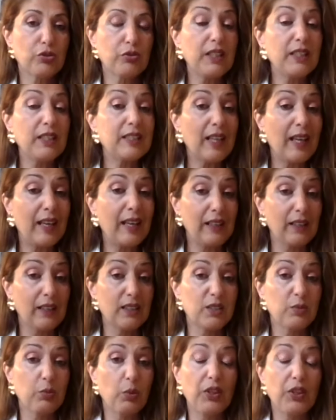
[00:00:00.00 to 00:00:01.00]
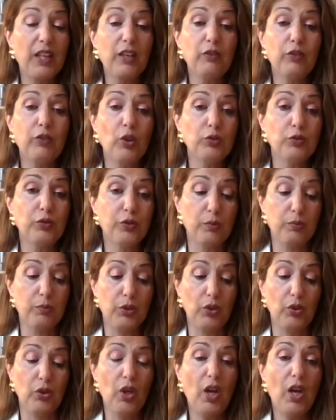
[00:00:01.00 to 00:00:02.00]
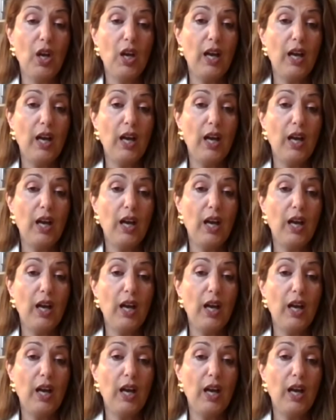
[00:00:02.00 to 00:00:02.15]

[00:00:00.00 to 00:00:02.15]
retailers, what they want from you,